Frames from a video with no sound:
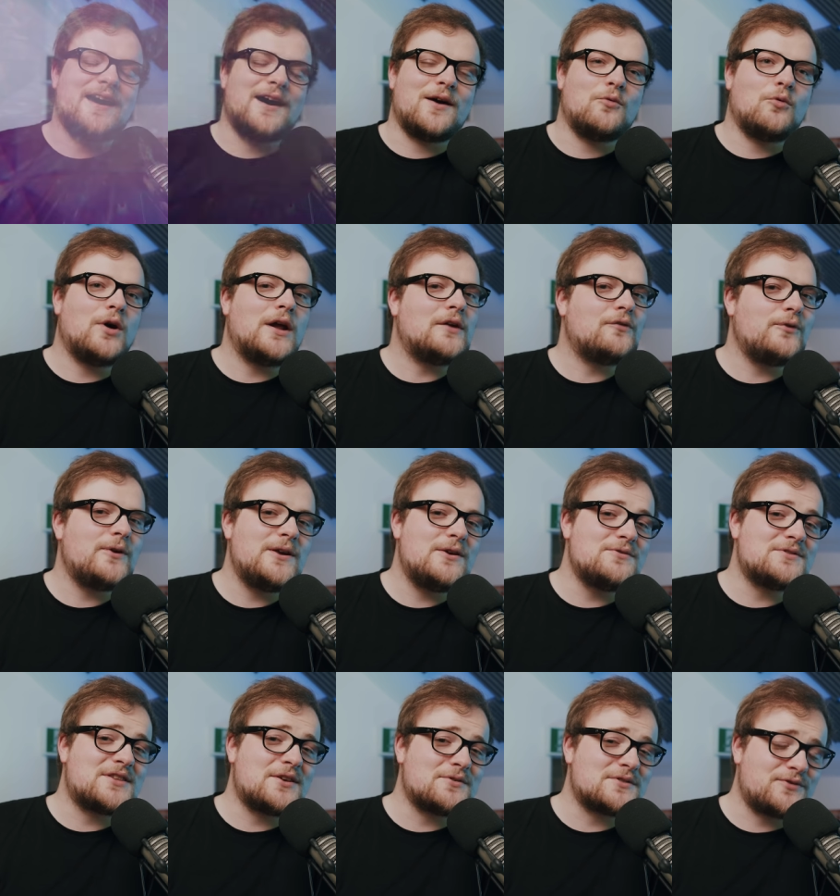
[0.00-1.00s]
uh, what if we
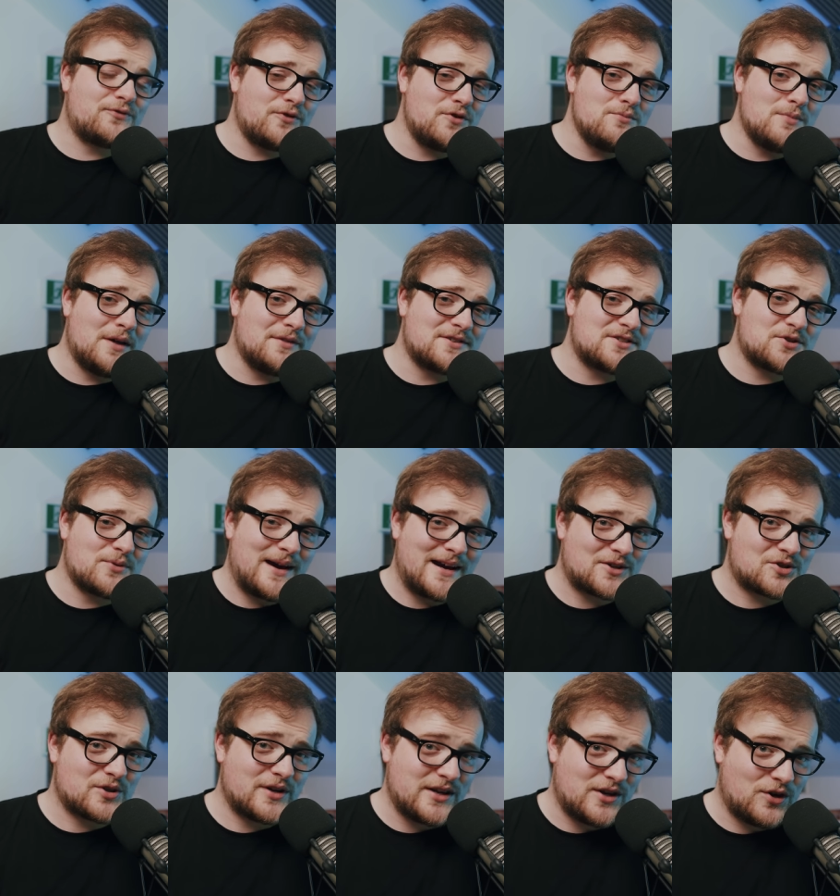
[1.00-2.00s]
use those few months to
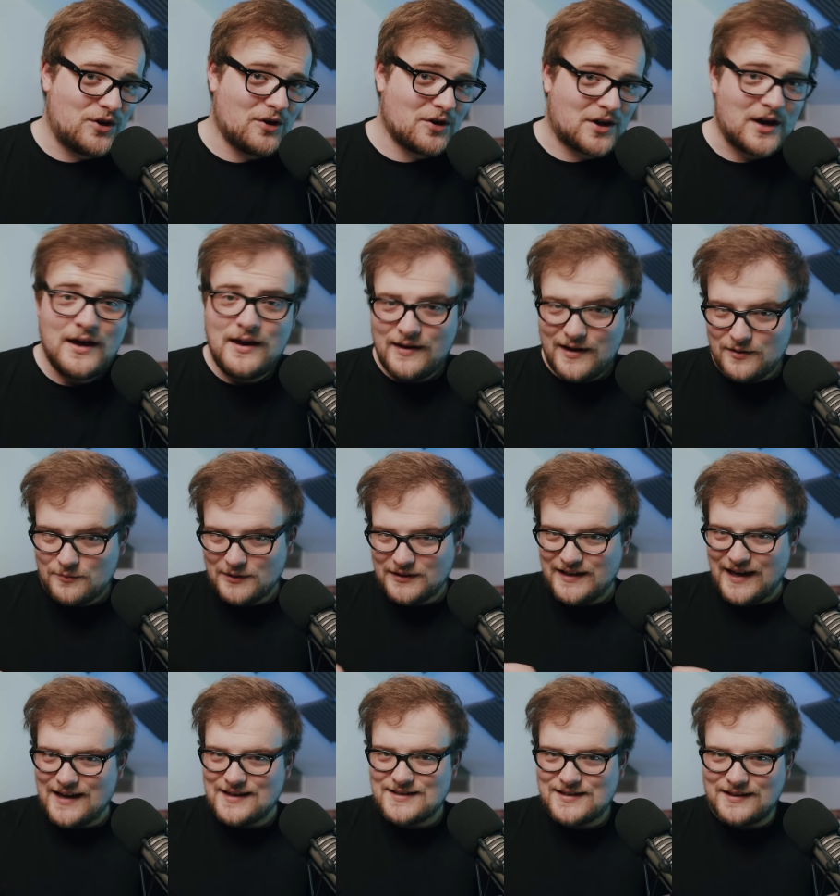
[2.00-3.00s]
actually cook? And we'll
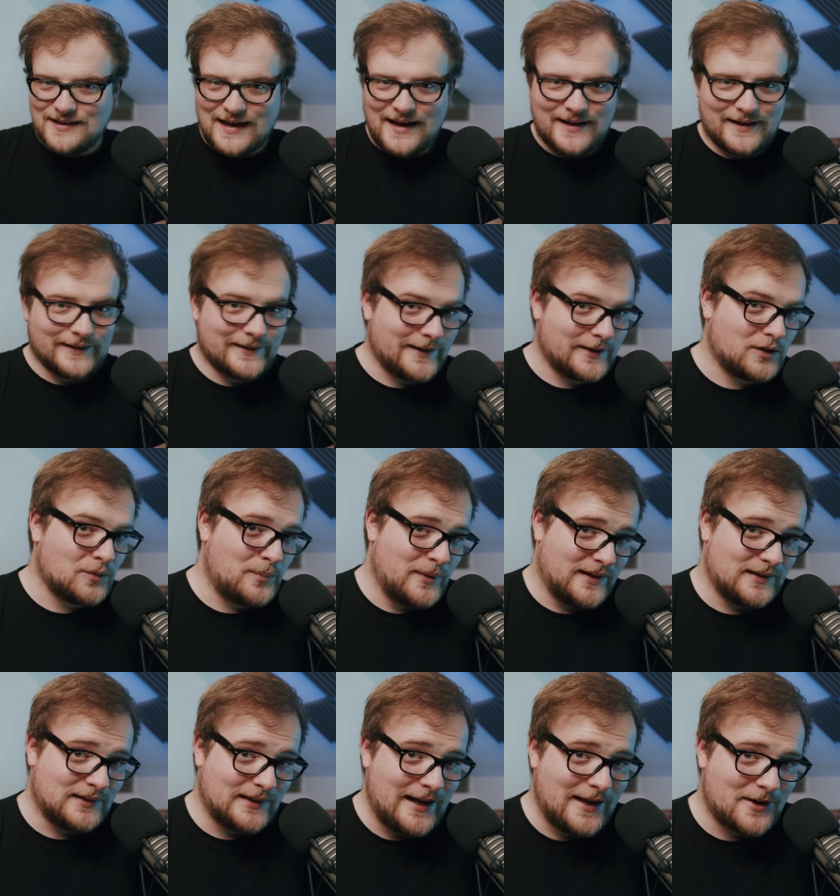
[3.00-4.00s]
get to that a little
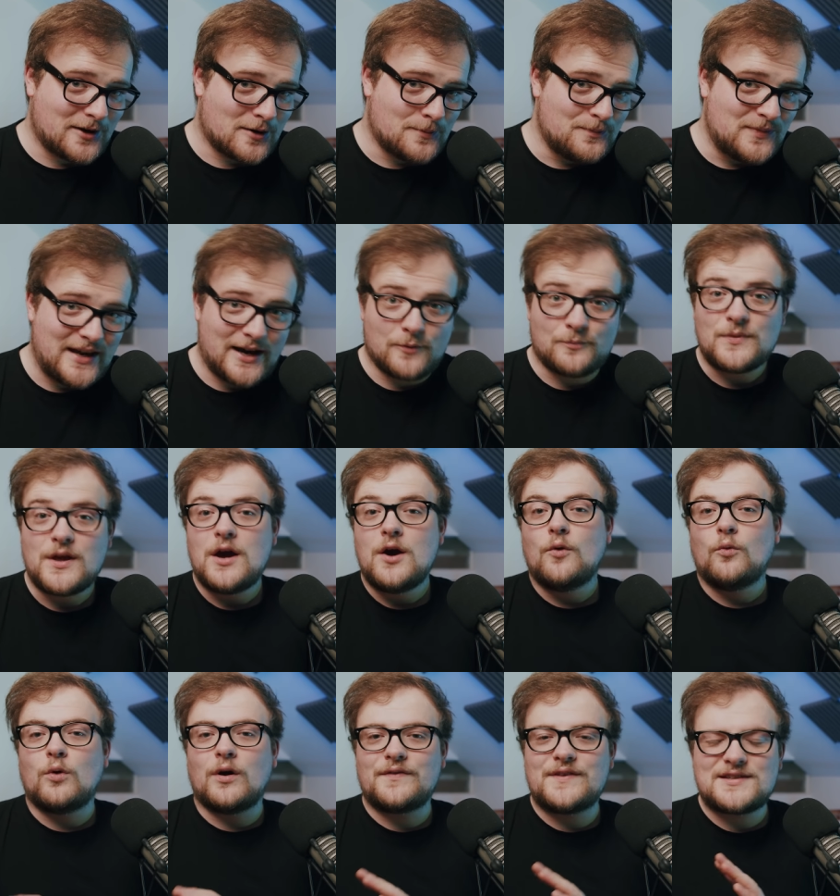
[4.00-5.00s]
bit later. Now,
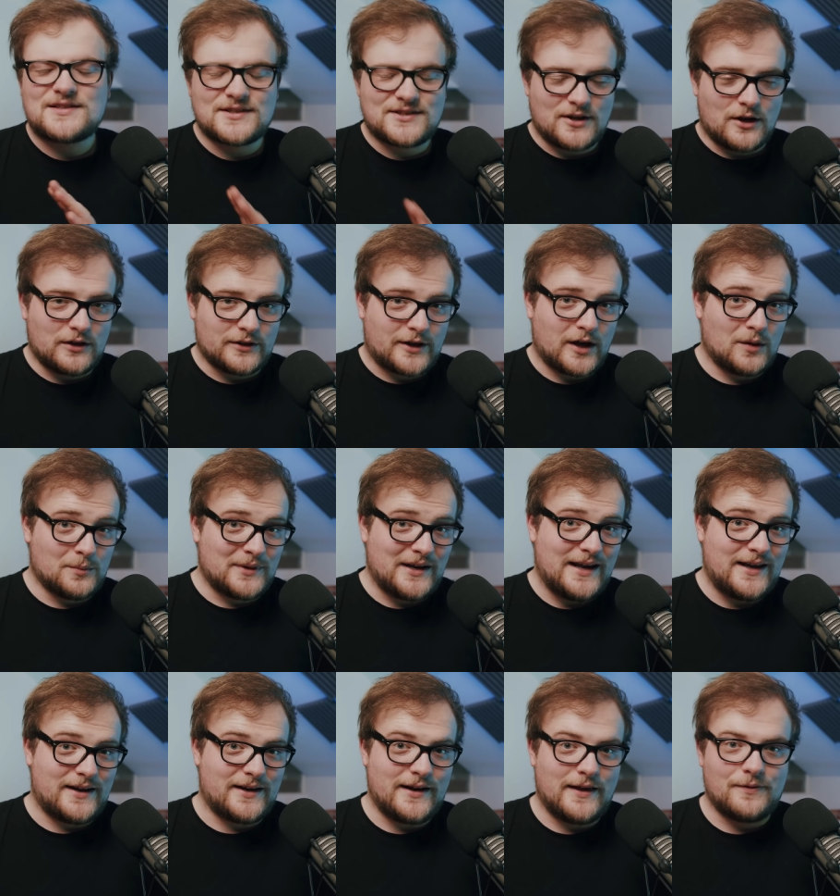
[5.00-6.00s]
what this has all
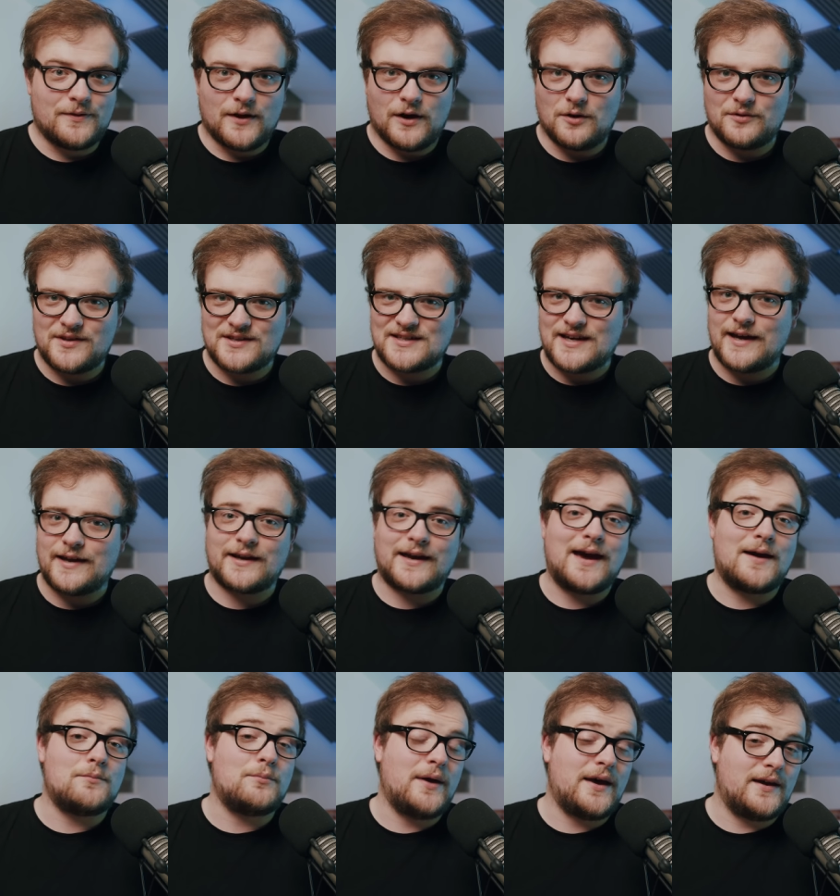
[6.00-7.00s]
culminated in, though, this kind of
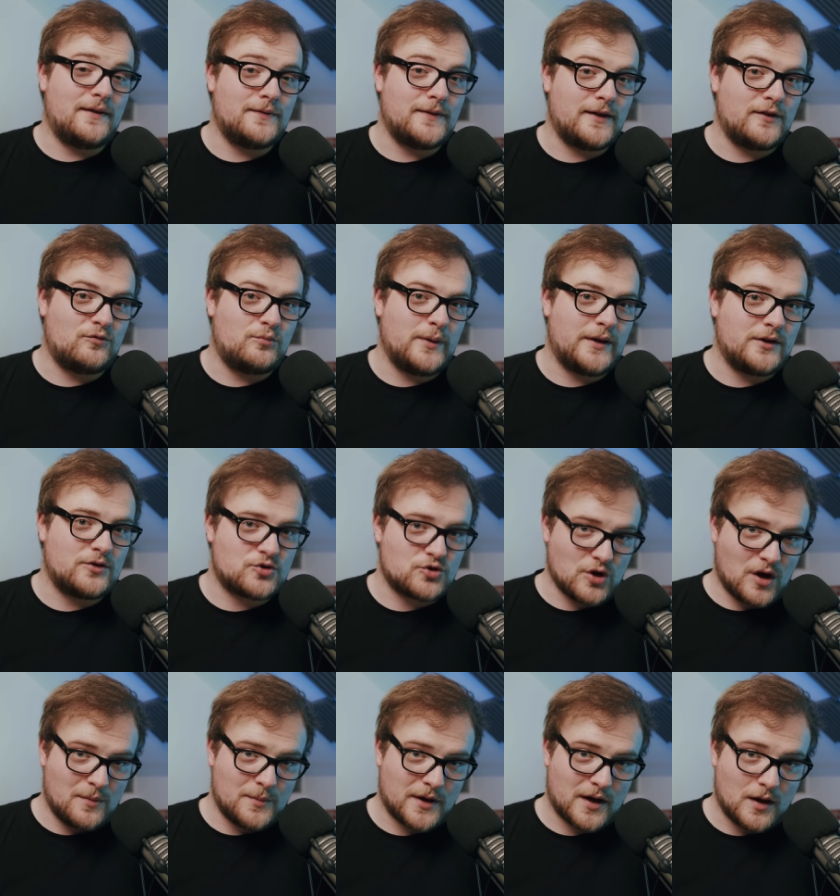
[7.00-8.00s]
campaign they've been
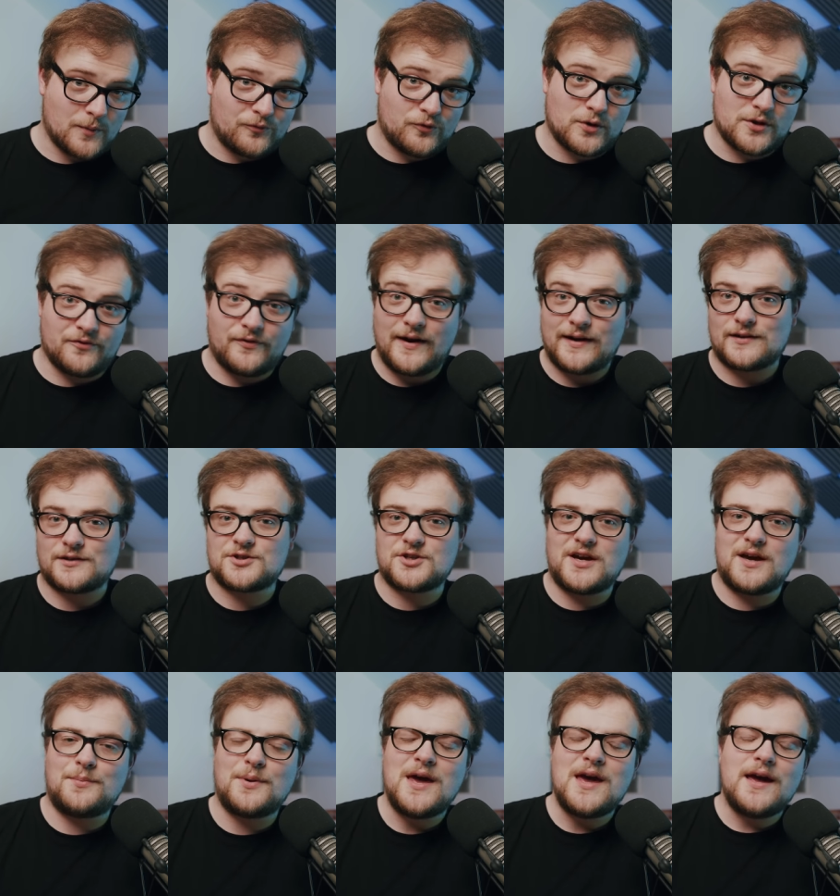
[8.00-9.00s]
drumming up for the Final
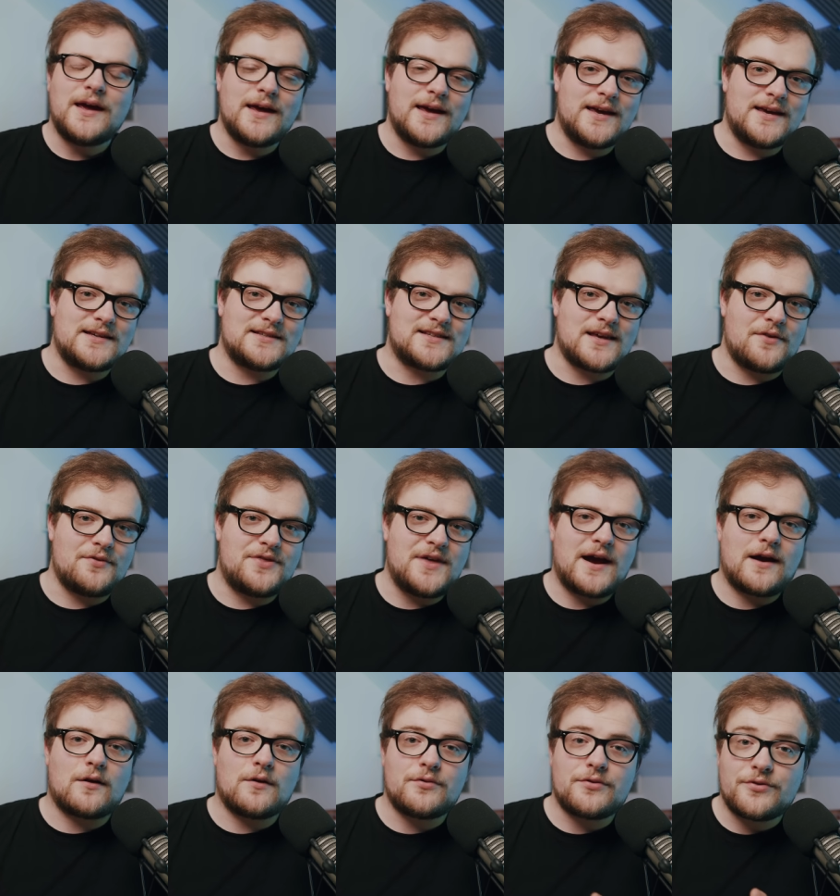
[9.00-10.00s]
Shape, is
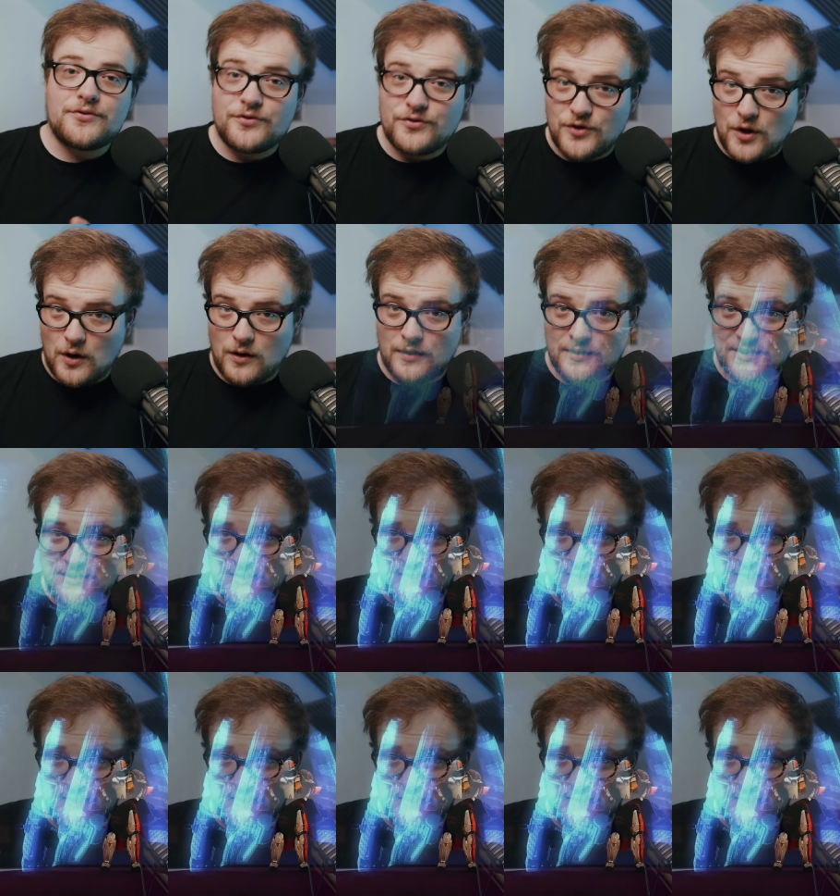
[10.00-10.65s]
their third